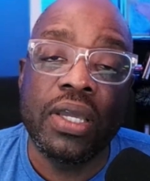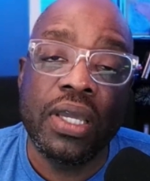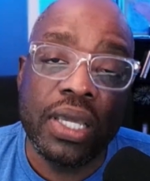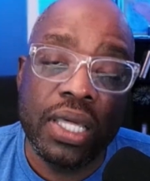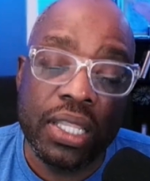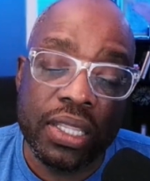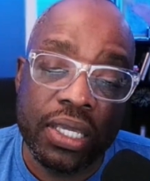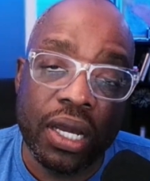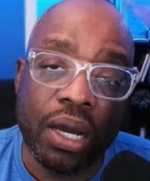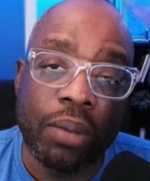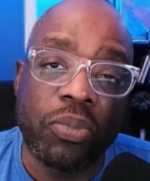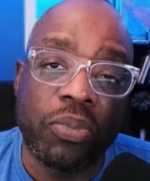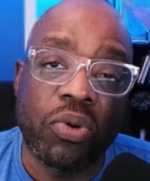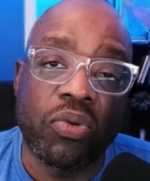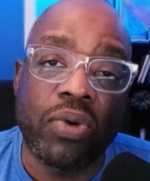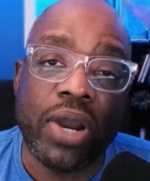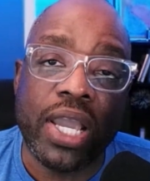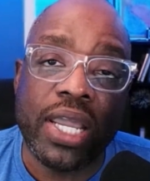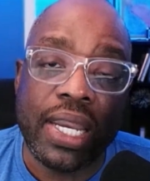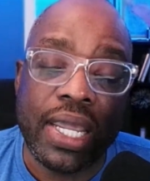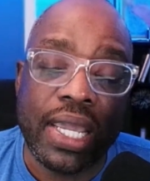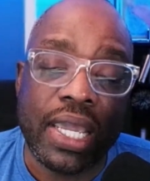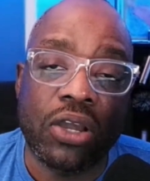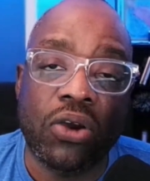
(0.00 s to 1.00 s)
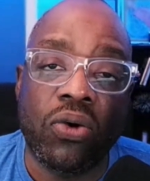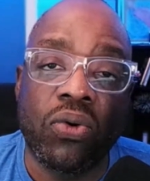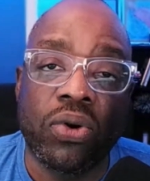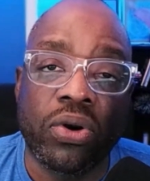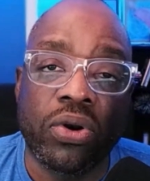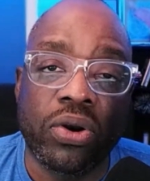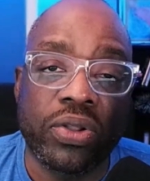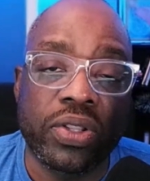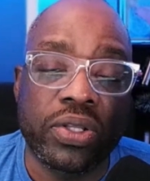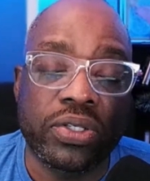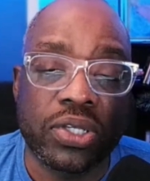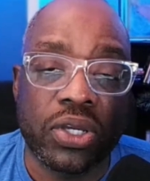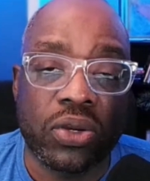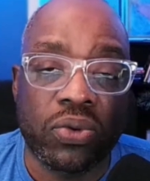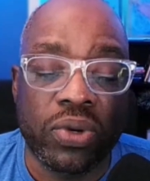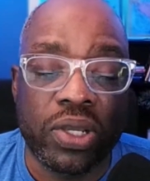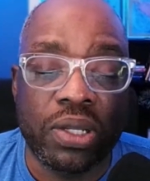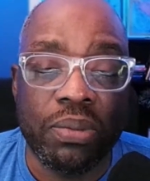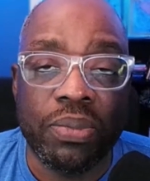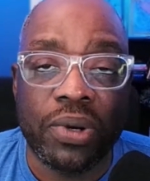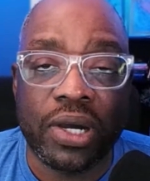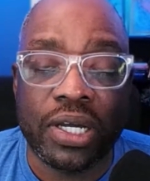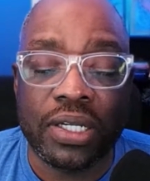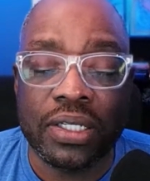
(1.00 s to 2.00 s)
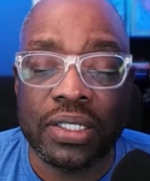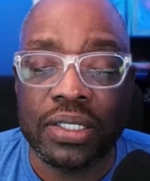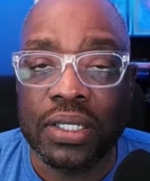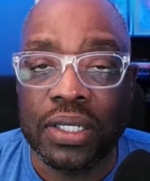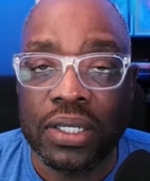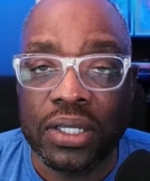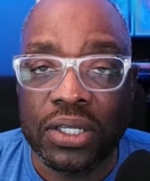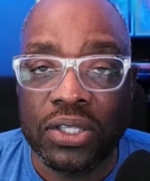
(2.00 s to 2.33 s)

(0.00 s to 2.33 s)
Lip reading: In the upper right-hand corner, there's a green button.